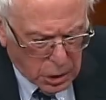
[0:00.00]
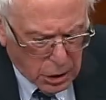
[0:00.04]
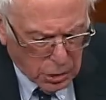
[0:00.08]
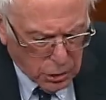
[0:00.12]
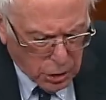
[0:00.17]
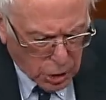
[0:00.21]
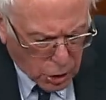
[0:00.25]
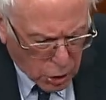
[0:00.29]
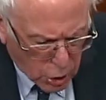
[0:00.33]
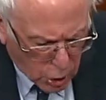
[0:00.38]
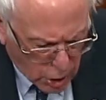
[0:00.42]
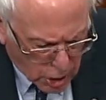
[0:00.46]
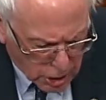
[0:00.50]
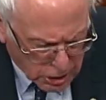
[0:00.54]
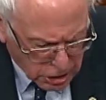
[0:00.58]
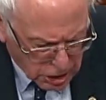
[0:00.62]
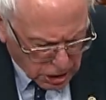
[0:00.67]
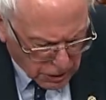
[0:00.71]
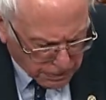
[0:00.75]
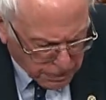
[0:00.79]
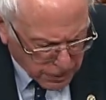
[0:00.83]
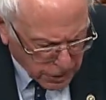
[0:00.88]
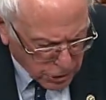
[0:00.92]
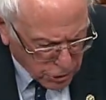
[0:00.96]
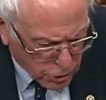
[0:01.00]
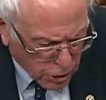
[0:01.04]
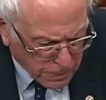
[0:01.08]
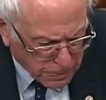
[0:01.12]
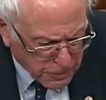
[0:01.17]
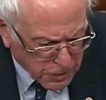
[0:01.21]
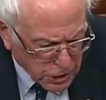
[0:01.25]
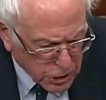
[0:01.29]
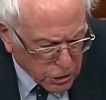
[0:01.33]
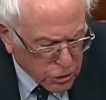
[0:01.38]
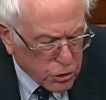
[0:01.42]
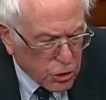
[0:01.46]
the cost of
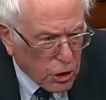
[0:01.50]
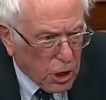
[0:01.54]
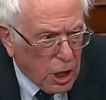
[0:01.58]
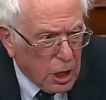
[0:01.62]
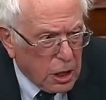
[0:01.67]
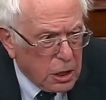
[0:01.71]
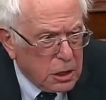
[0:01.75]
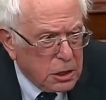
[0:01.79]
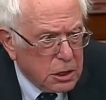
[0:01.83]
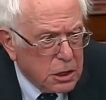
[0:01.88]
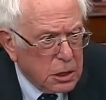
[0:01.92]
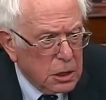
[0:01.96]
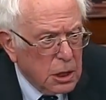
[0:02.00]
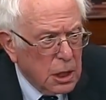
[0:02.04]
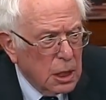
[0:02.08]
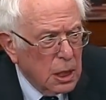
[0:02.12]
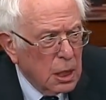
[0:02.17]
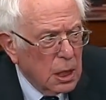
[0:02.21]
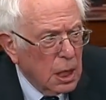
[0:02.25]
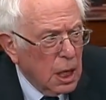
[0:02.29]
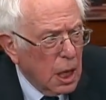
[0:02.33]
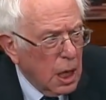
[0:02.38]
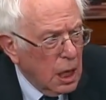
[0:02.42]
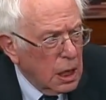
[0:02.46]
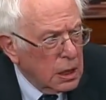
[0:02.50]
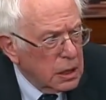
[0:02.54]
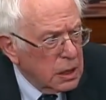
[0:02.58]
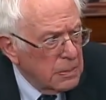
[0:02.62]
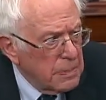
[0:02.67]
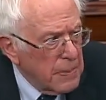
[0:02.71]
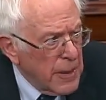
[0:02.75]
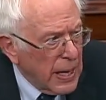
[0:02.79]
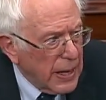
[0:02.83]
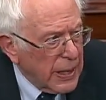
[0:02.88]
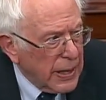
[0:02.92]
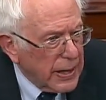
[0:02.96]
prescription drugs under
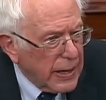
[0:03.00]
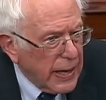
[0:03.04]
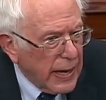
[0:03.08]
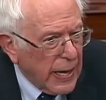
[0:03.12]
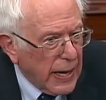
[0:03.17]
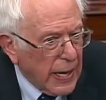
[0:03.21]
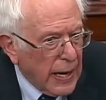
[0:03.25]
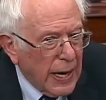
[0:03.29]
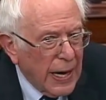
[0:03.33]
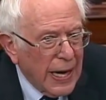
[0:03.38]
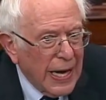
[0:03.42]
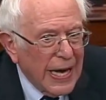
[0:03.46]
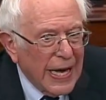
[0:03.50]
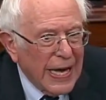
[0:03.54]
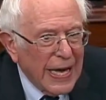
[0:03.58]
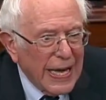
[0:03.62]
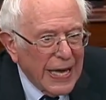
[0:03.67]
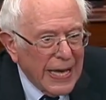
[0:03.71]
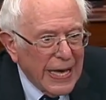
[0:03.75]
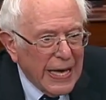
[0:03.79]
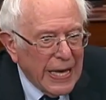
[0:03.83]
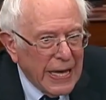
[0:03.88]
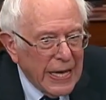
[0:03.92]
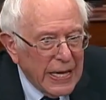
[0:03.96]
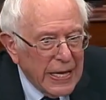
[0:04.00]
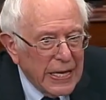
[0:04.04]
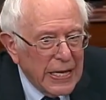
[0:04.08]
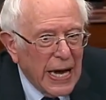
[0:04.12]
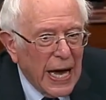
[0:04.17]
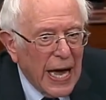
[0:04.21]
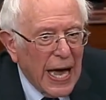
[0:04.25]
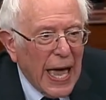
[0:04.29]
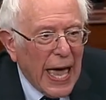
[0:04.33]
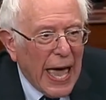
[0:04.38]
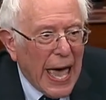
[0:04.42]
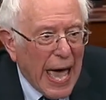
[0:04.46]
Medicare in
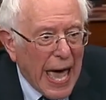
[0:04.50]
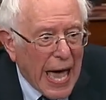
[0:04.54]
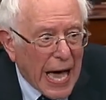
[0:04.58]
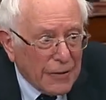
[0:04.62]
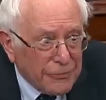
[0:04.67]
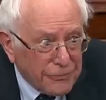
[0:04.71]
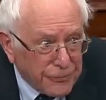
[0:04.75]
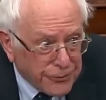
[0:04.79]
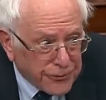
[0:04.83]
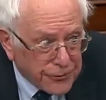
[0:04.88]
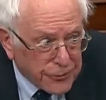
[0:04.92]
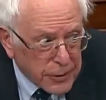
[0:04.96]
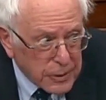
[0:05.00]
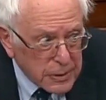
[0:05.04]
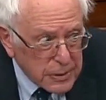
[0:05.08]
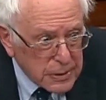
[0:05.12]
half.